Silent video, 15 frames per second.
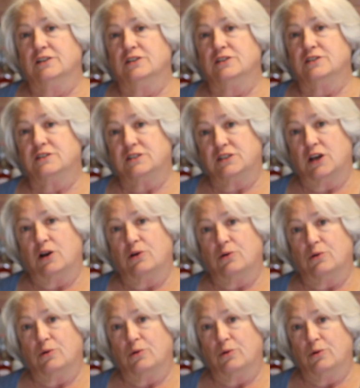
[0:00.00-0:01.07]

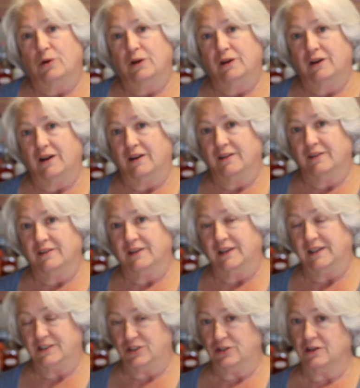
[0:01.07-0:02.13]
So
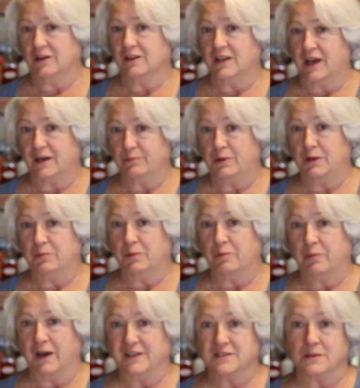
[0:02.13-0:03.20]
it took a lot of people
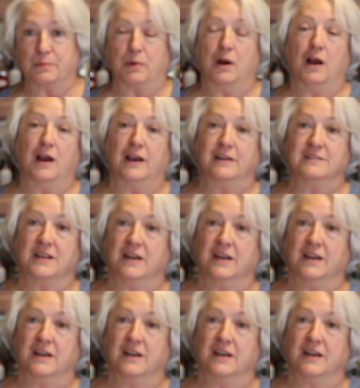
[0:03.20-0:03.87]
by surprise,